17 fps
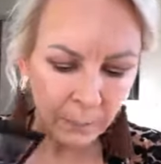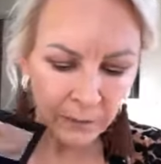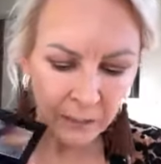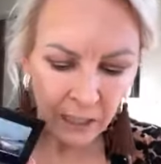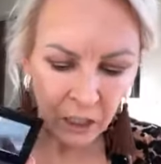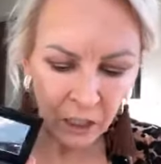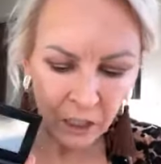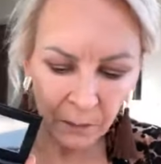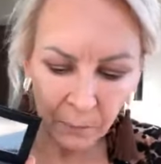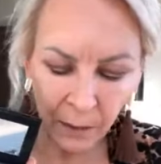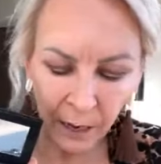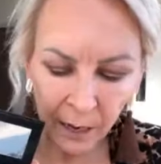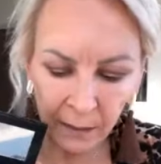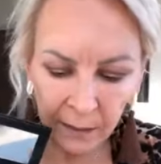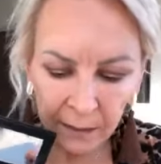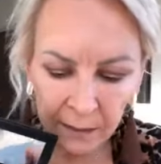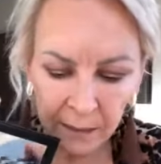Obsession
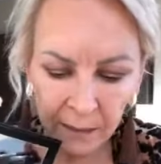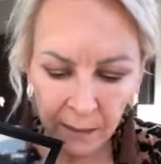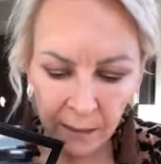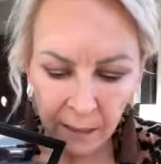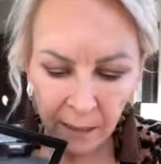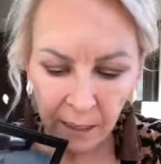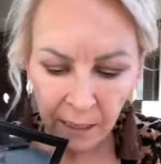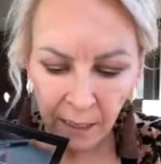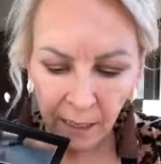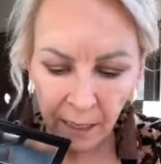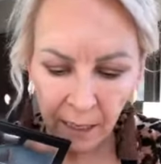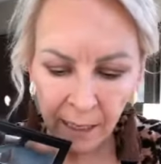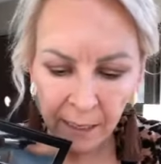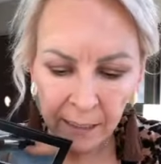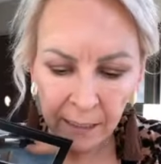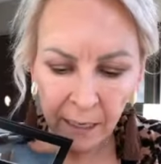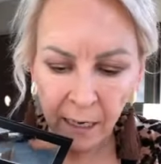palette.
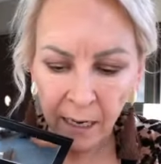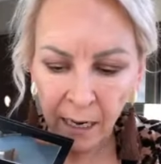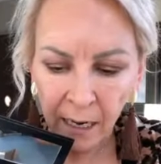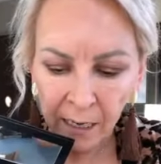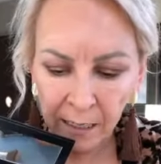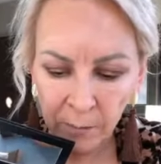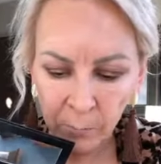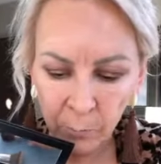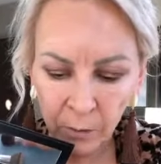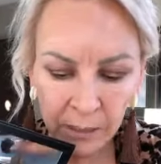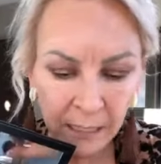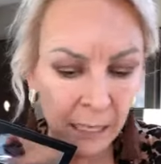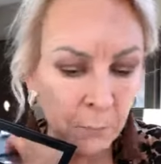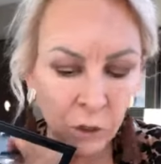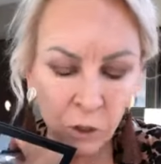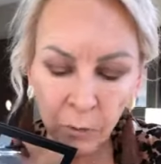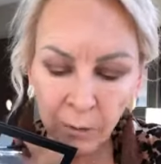And I will keep